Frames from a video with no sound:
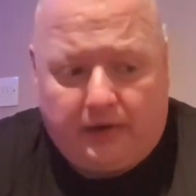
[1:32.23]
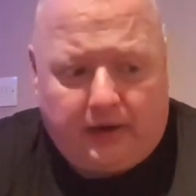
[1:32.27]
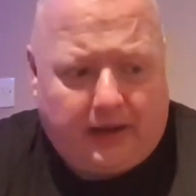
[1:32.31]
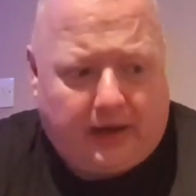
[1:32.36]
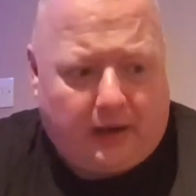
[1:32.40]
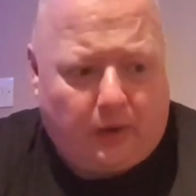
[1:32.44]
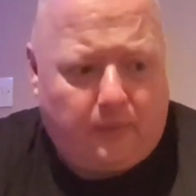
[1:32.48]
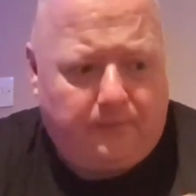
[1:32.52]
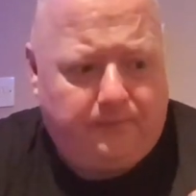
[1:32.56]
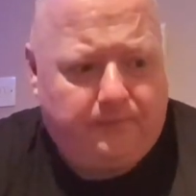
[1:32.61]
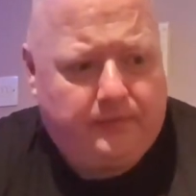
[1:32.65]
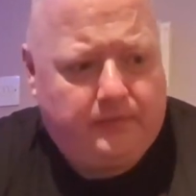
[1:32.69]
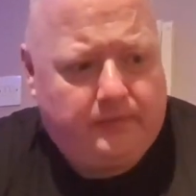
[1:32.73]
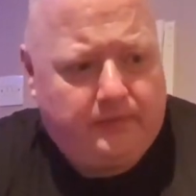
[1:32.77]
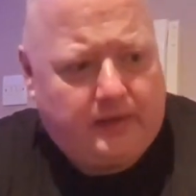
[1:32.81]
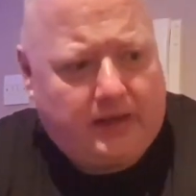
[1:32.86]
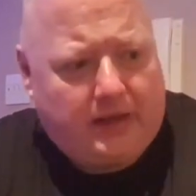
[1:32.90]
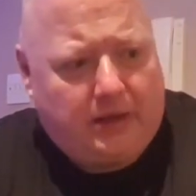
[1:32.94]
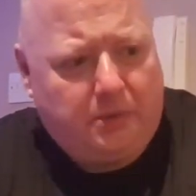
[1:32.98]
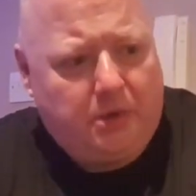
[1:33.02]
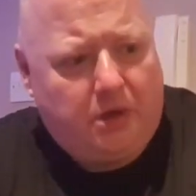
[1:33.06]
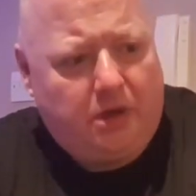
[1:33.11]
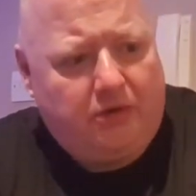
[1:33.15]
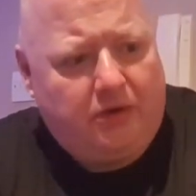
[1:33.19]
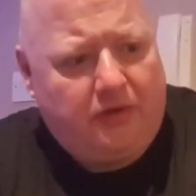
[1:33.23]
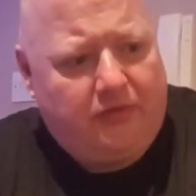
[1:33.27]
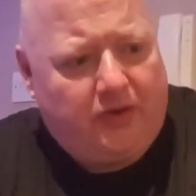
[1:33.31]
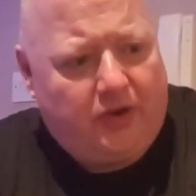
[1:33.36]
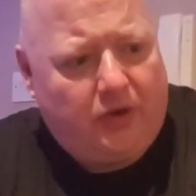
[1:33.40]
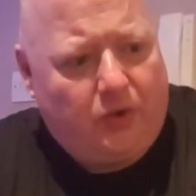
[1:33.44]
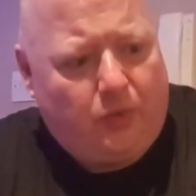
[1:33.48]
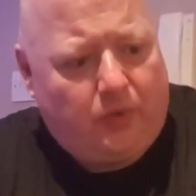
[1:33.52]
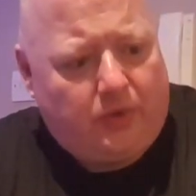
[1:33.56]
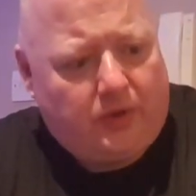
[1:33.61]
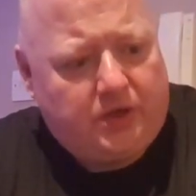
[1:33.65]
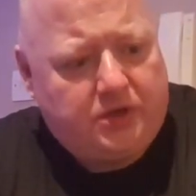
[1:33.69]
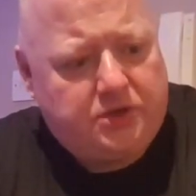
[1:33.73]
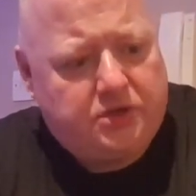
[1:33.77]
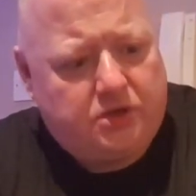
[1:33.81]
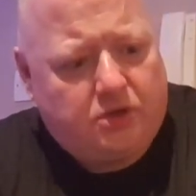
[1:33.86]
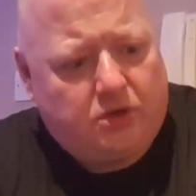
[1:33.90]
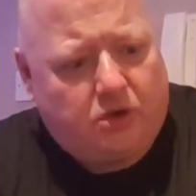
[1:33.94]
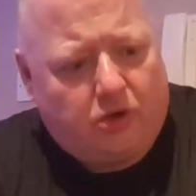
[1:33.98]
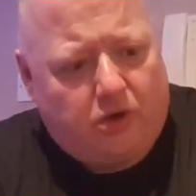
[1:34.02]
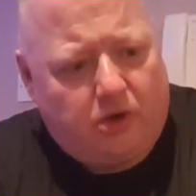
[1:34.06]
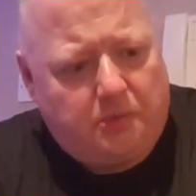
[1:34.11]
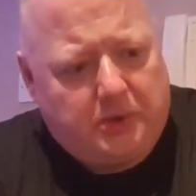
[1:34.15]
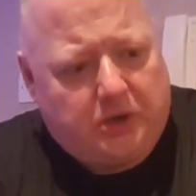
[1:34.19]
Now, I'm going to review this
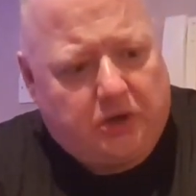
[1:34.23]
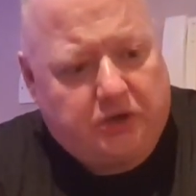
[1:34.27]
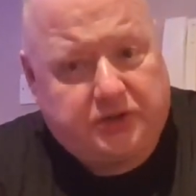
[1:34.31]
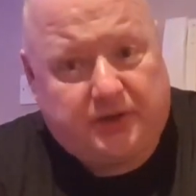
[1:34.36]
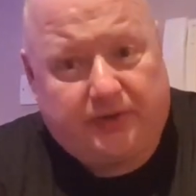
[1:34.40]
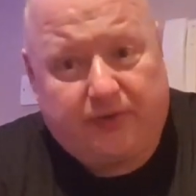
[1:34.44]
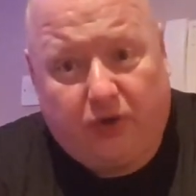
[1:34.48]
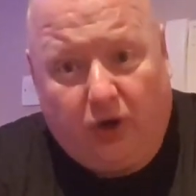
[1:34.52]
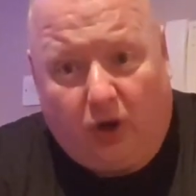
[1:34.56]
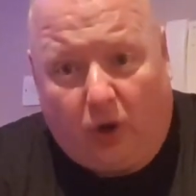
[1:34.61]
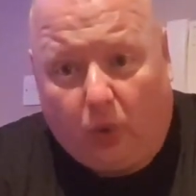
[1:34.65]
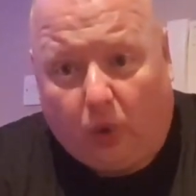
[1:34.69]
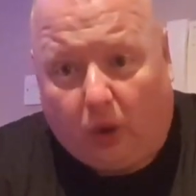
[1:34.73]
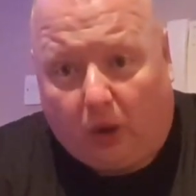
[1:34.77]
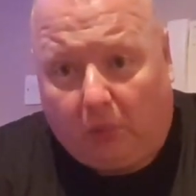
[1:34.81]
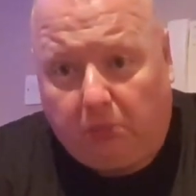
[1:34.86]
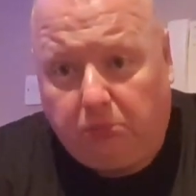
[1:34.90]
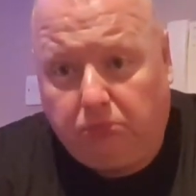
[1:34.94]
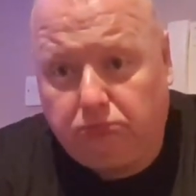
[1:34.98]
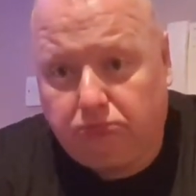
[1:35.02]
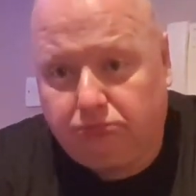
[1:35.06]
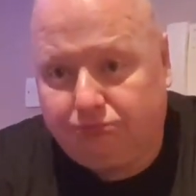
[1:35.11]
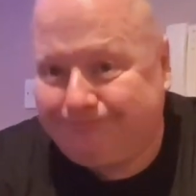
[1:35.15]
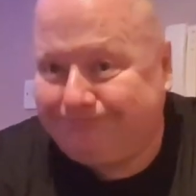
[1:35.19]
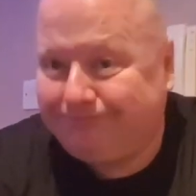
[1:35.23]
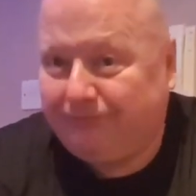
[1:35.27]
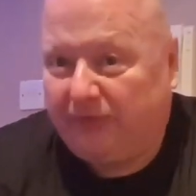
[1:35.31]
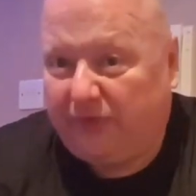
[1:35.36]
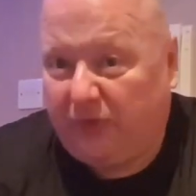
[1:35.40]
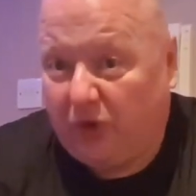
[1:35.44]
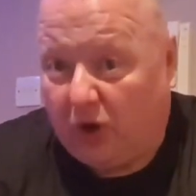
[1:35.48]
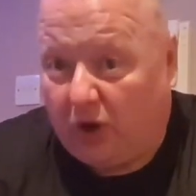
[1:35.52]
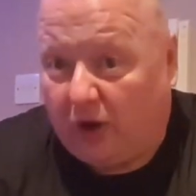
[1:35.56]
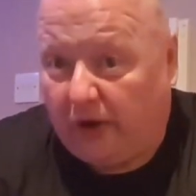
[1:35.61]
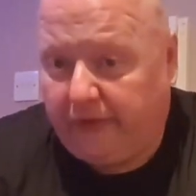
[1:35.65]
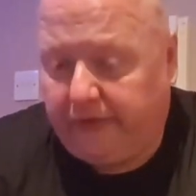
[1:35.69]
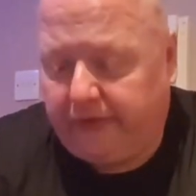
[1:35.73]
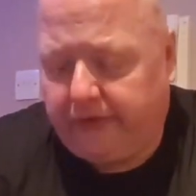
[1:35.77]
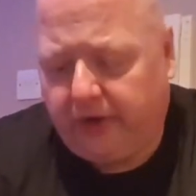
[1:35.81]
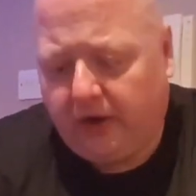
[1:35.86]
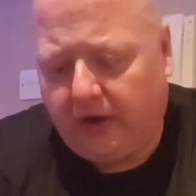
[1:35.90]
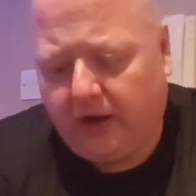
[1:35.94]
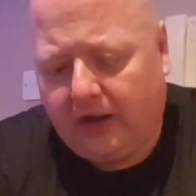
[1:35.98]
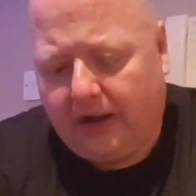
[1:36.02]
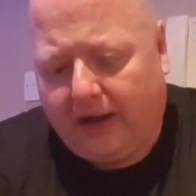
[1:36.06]
only because I've got one, of course,